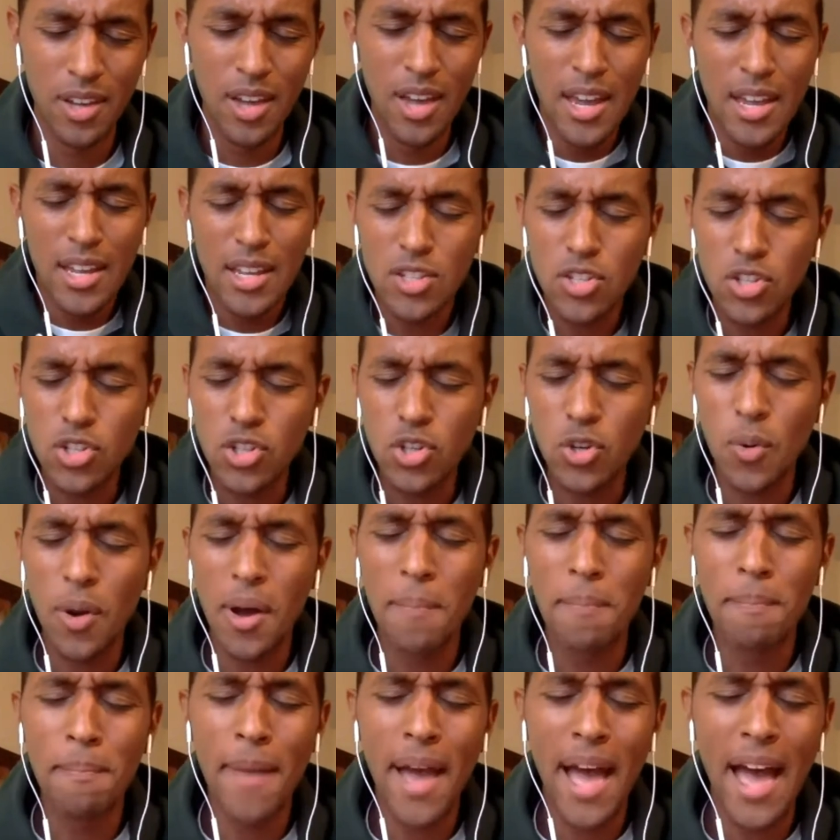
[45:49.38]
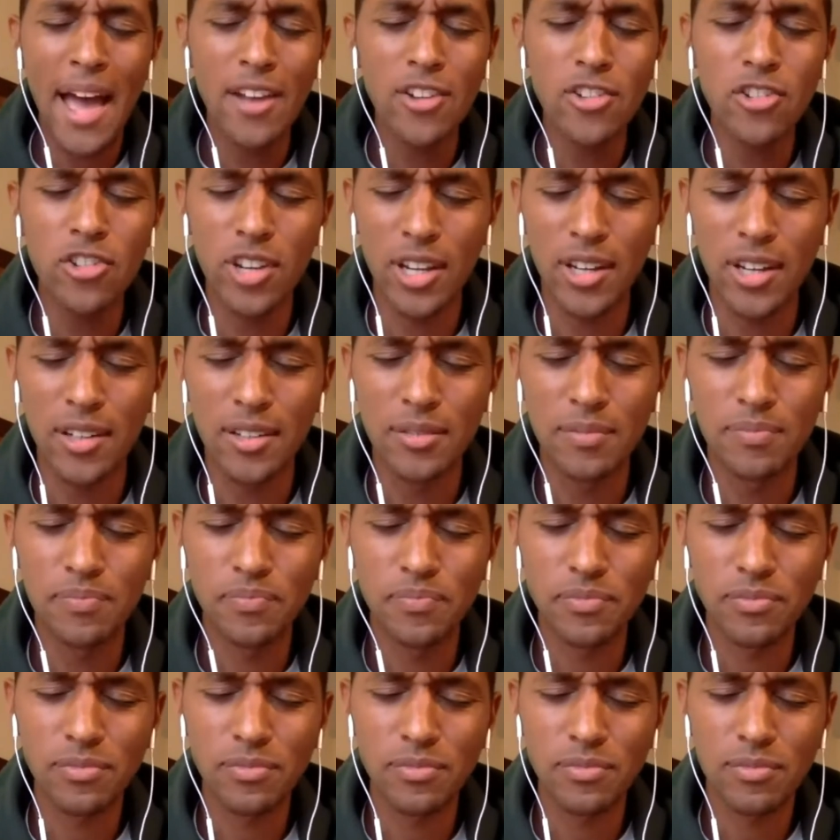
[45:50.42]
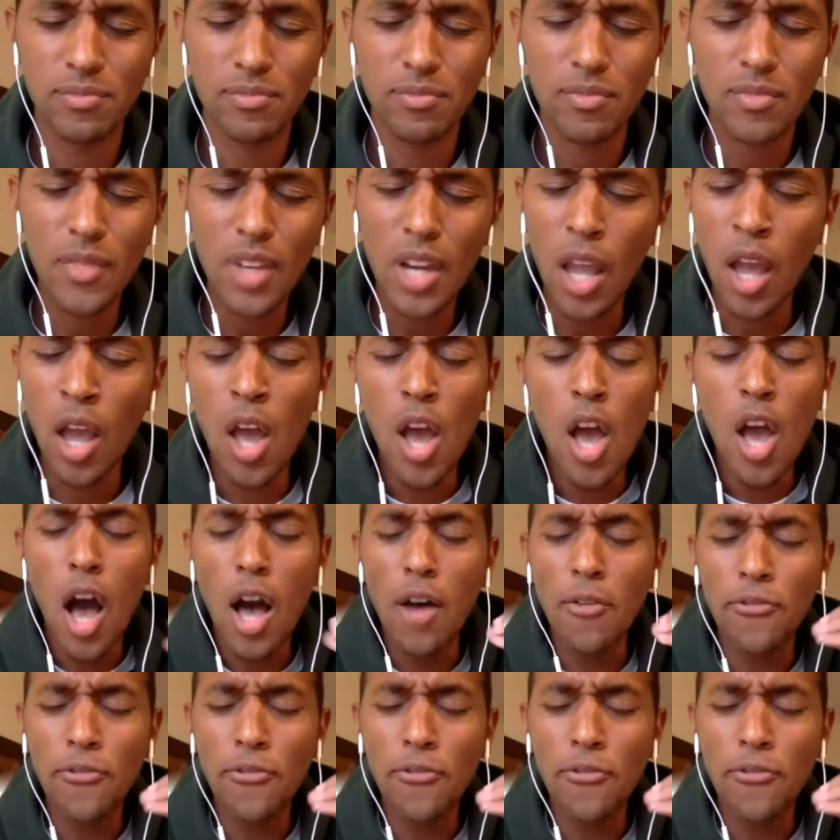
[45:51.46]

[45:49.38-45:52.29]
is to imagine